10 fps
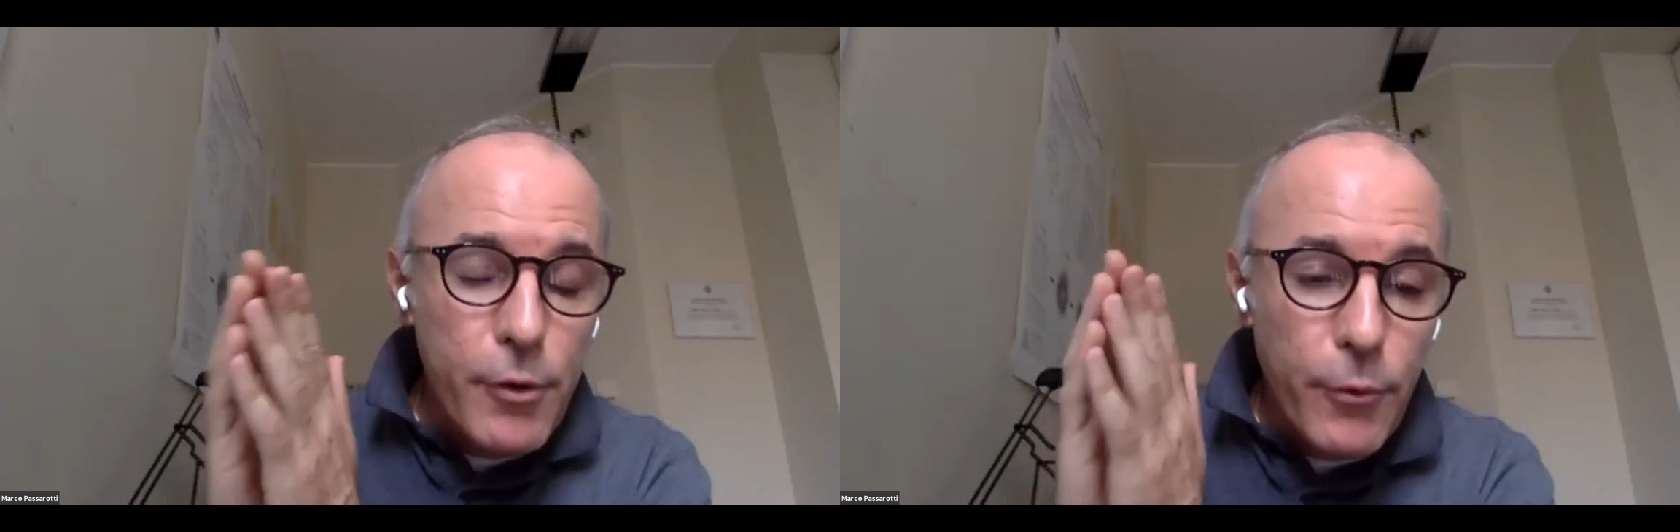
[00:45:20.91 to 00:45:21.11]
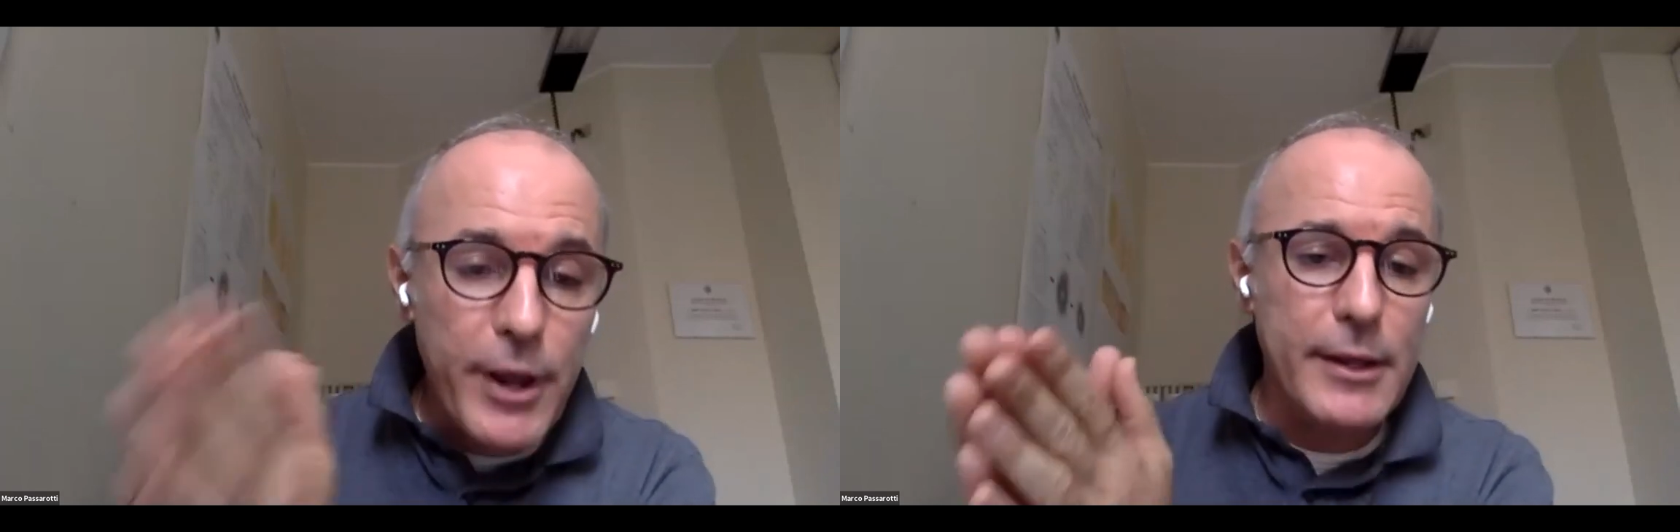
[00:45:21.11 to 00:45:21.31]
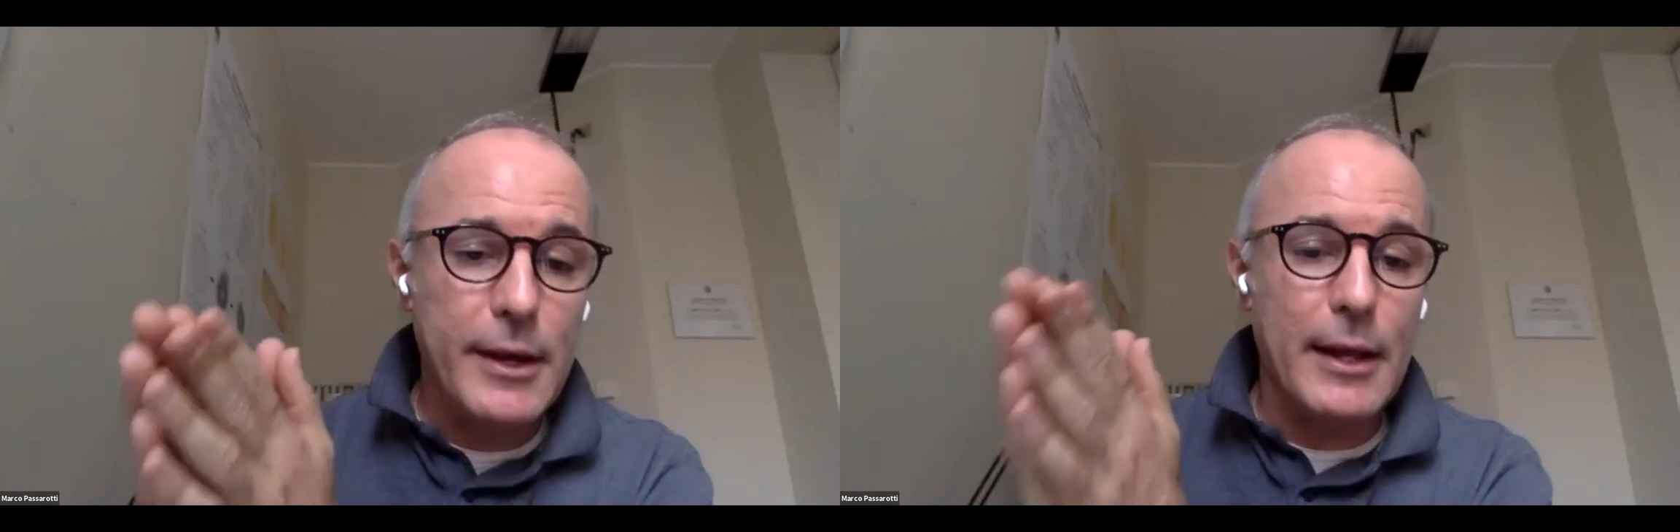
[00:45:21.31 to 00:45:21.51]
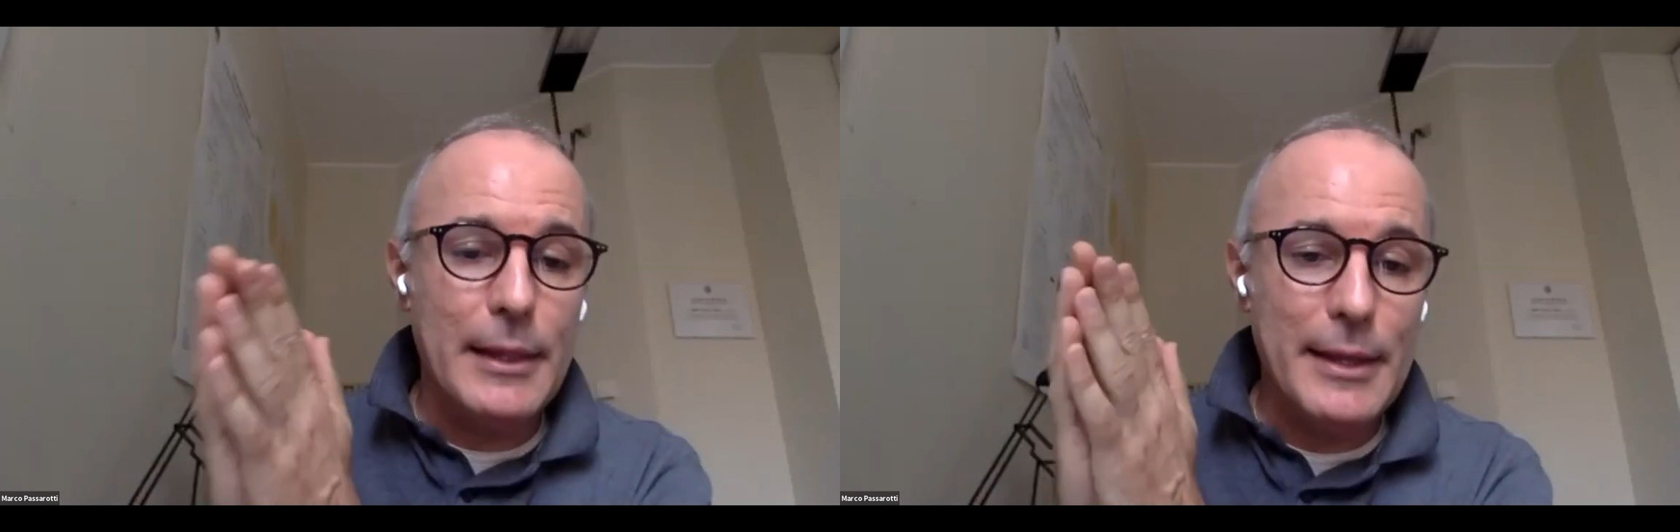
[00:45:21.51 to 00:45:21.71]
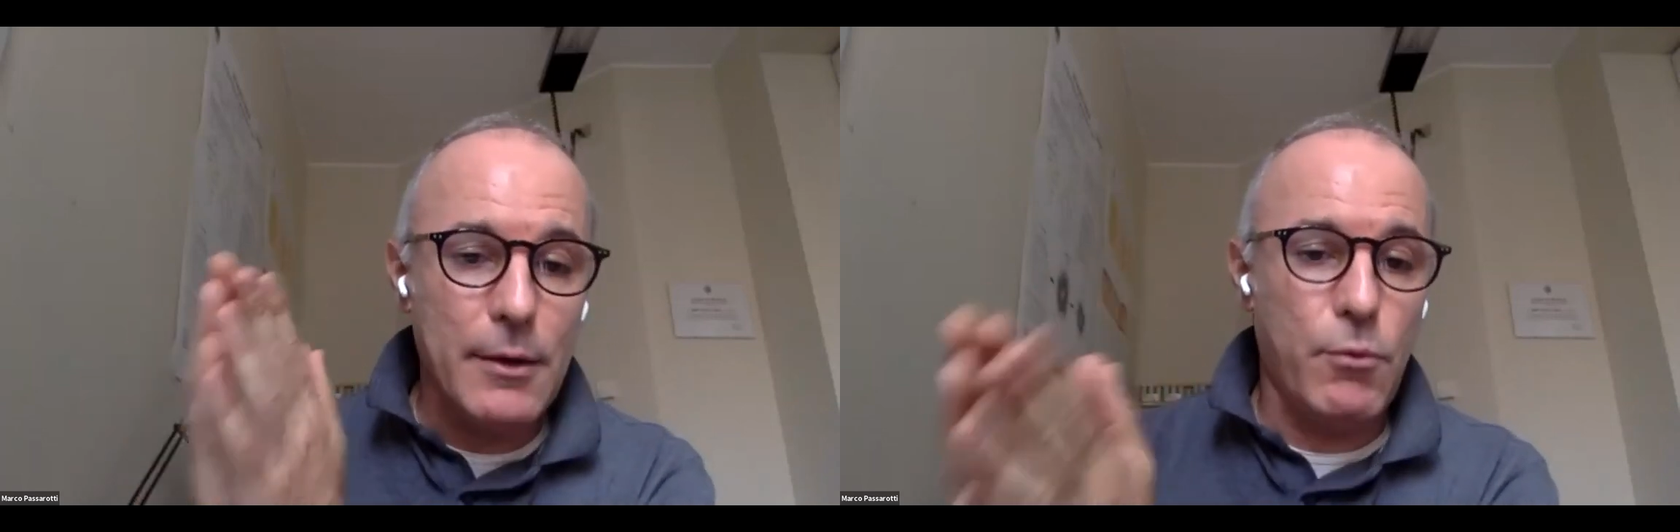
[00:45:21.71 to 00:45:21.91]

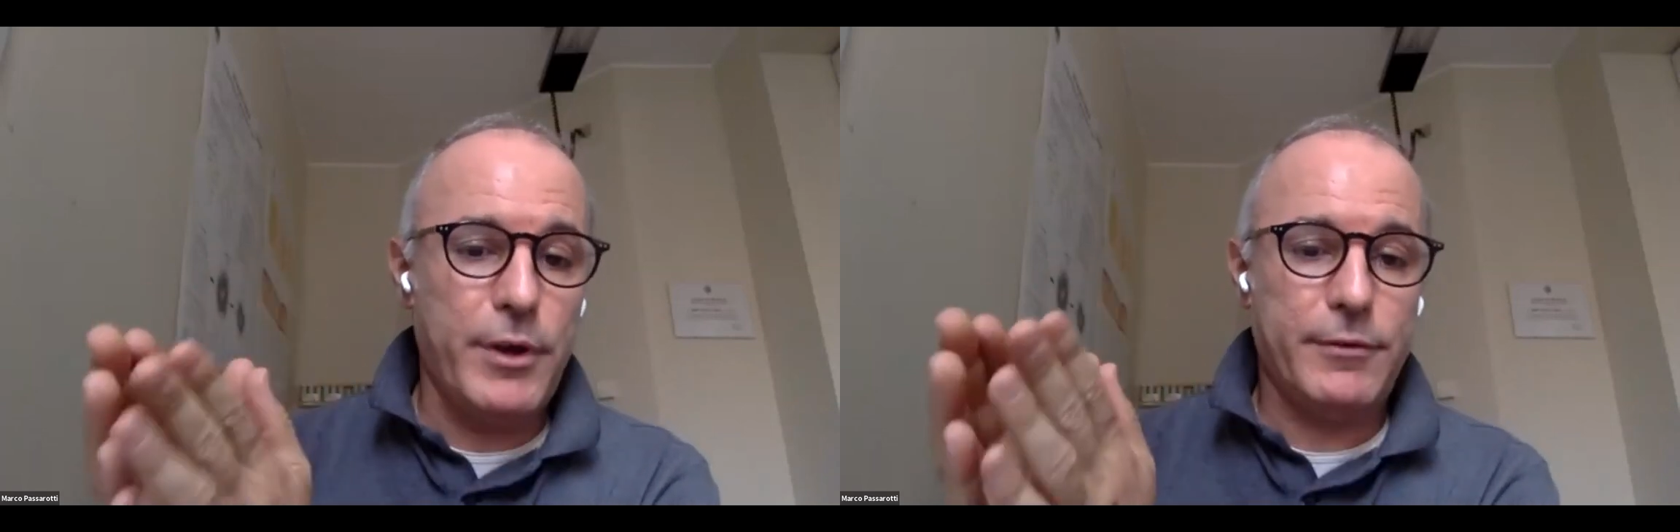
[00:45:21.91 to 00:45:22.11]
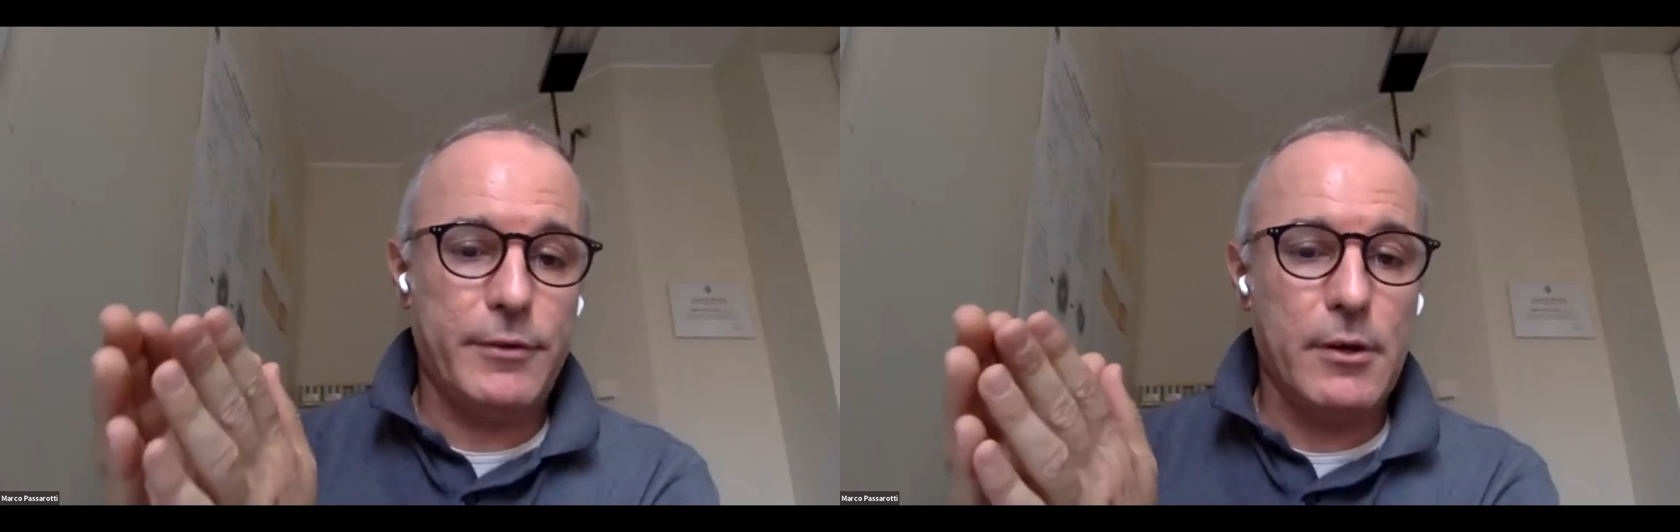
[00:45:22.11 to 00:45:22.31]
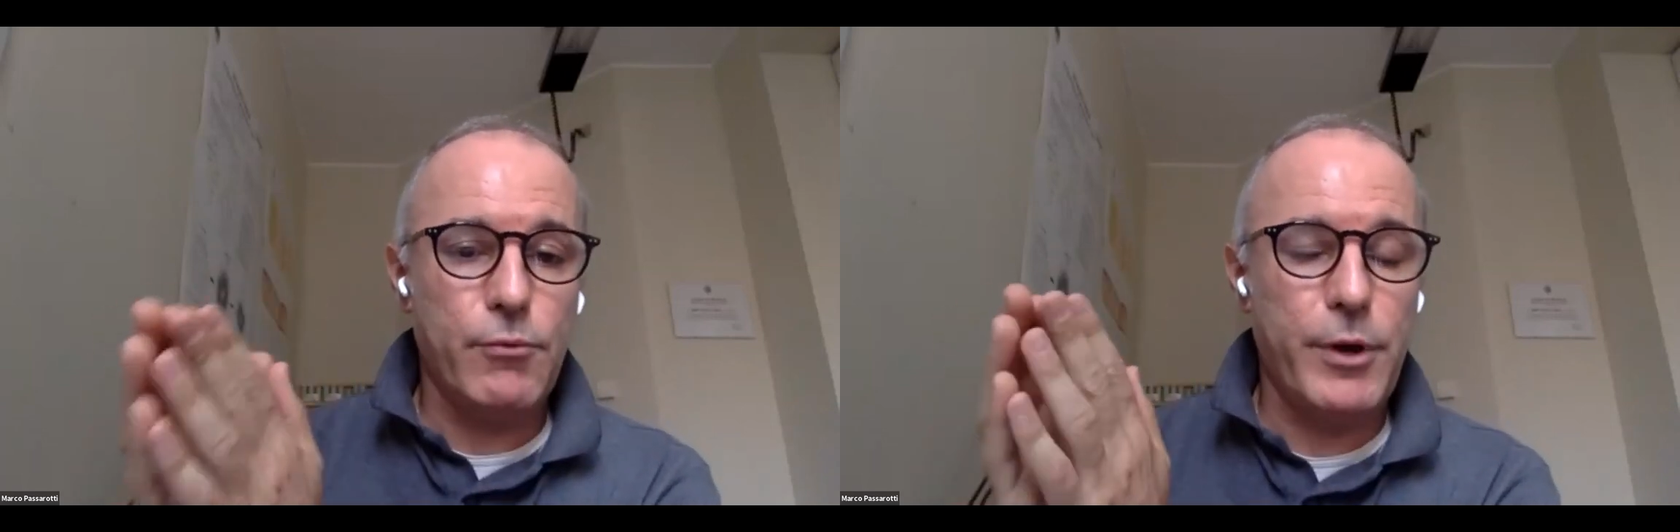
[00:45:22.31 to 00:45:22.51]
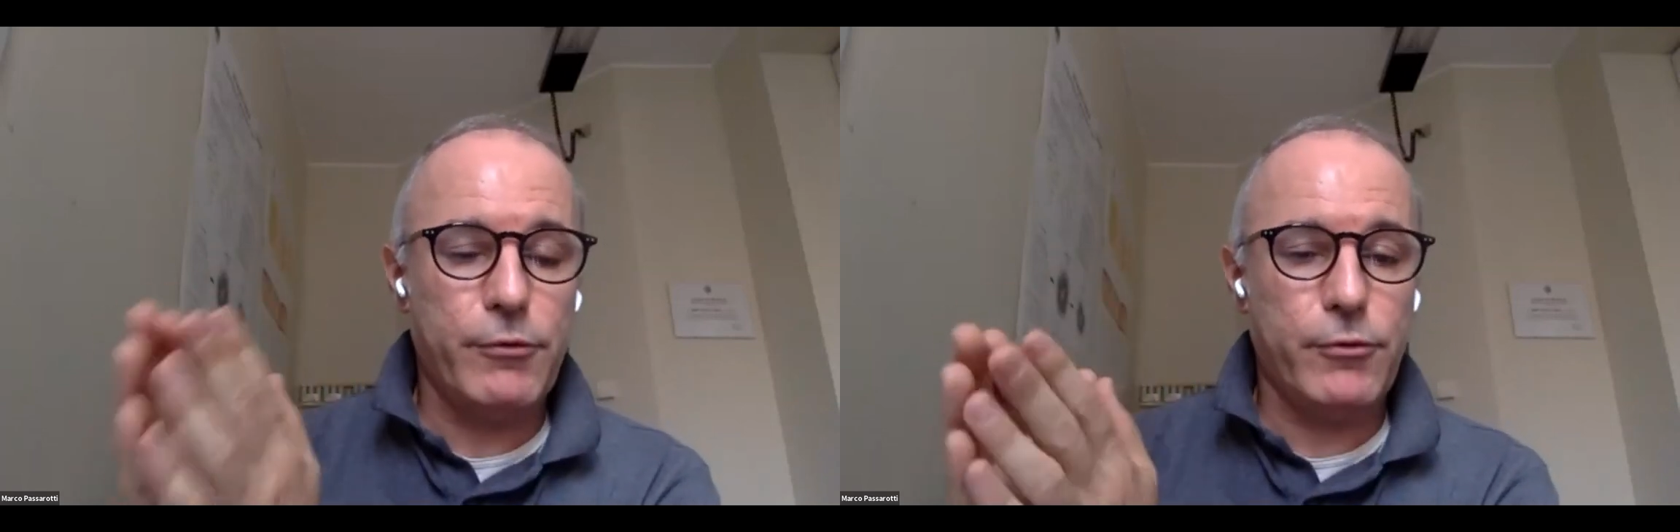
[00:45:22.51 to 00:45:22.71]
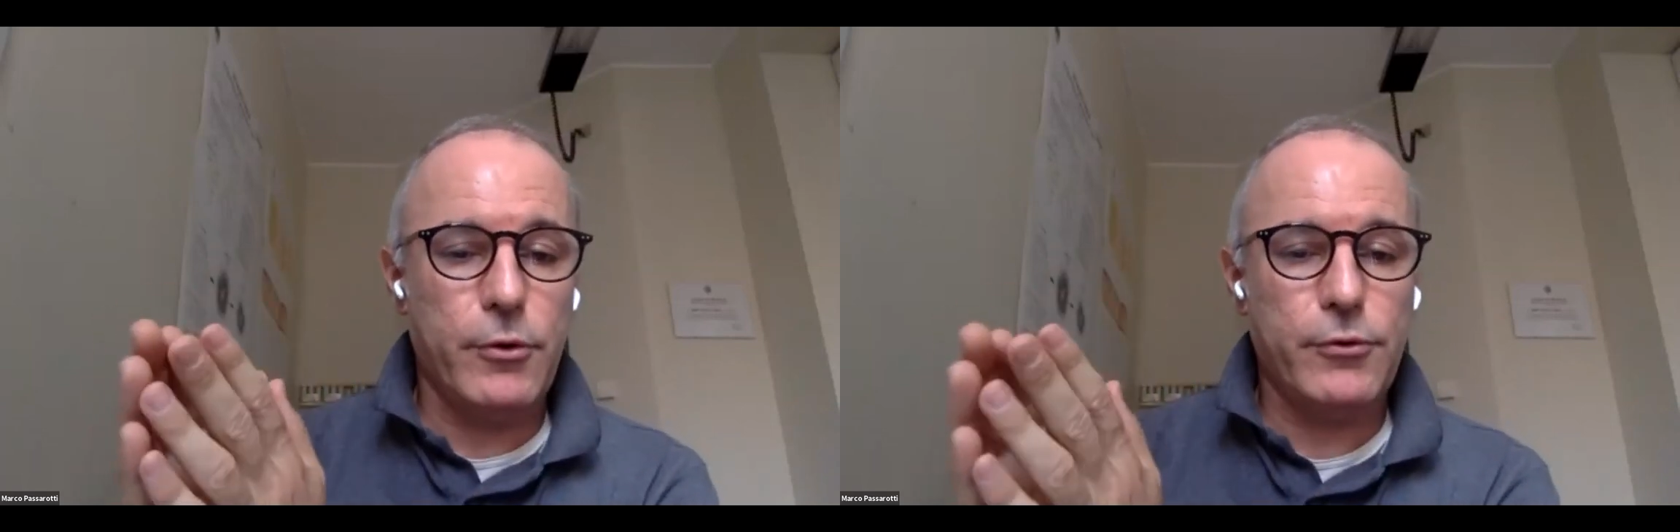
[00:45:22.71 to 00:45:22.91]
theoretical linguistic
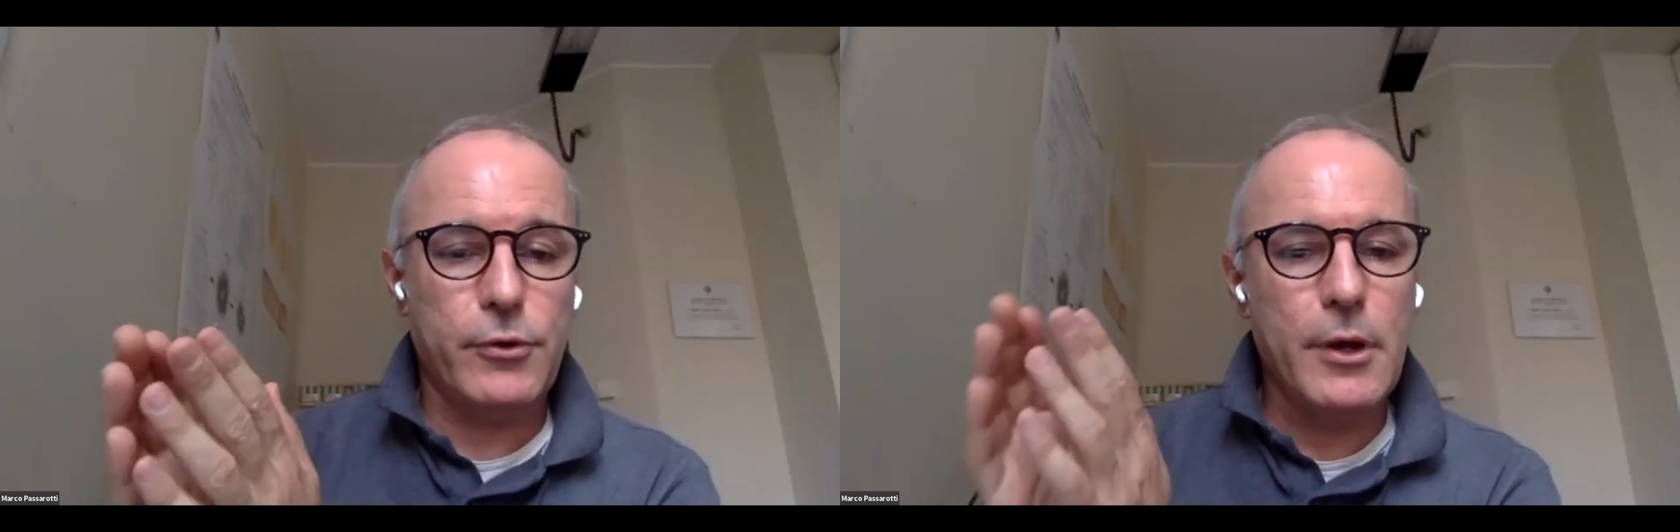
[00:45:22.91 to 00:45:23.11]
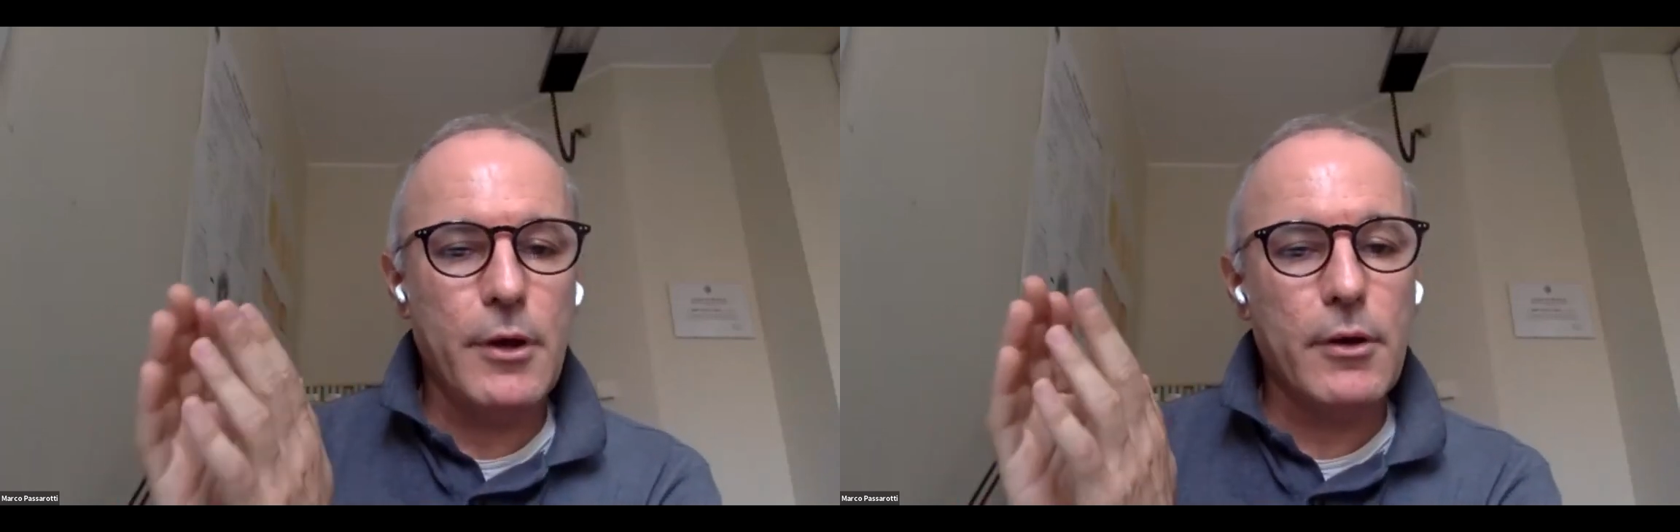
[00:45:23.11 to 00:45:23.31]
research